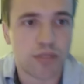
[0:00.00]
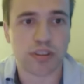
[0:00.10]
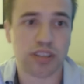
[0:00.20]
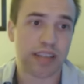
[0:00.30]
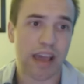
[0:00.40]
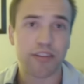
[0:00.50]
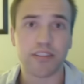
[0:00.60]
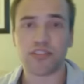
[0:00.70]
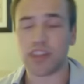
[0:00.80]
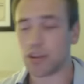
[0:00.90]
which is how you
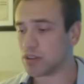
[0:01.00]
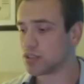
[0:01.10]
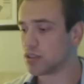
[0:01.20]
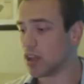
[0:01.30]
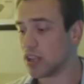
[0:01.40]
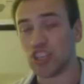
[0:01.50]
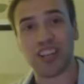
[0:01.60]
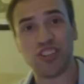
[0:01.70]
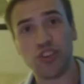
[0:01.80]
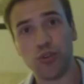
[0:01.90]
distinguish
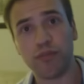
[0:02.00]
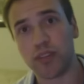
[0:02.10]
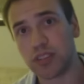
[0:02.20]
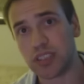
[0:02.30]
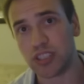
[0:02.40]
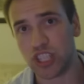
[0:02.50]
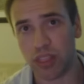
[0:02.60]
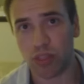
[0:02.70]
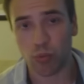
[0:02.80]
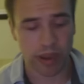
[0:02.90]
Gen 2 versus
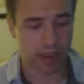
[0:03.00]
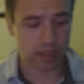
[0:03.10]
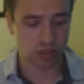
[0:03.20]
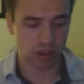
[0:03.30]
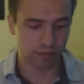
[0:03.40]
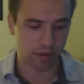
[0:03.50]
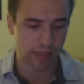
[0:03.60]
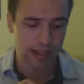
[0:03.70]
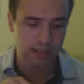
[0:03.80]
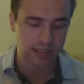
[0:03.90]
Gen 3, is looking
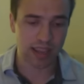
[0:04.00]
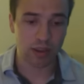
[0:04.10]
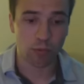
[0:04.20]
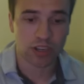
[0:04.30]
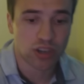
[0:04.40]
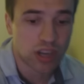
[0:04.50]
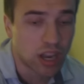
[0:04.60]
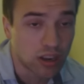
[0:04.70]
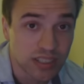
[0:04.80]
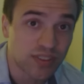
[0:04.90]
for that to say richer
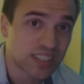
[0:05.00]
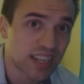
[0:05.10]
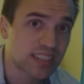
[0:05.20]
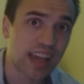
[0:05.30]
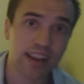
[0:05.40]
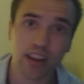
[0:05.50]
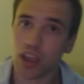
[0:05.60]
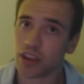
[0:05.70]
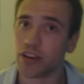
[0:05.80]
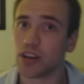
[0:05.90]
colors. So if it says that,
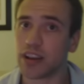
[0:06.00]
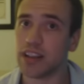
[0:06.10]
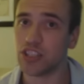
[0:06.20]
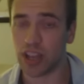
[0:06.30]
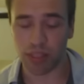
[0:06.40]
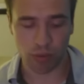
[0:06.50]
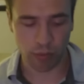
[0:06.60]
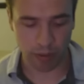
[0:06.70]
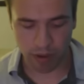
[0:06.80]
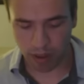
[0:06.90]
you're looking at Gen
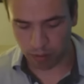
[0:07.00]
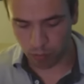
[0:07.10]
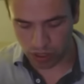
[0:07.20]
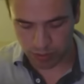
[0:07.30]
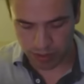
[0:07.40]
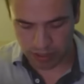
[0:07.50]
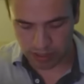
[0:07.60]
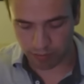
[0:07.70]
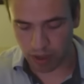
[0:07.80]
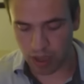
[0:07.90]
3, probably more
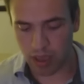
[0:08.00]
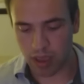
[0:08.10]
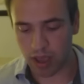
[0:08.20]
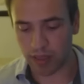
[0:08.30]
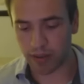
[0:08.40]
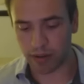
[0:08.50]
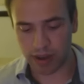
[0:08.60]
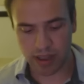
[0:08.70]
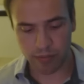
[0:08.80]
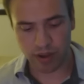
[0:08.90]
expensive. They're
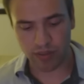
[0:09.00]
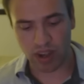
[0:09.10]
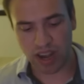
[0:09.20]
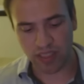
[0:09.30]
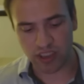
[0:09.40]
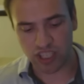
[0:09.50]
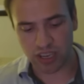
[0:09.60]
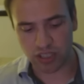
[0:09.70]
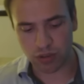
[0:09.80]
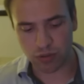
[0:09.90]
getting rid of a lot of the
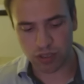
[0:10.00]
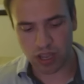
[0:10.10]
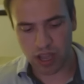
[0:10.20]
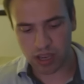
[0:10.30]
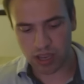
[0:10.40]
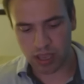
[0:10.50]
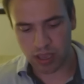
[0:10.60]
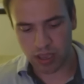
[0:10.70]
Gen 2 stock,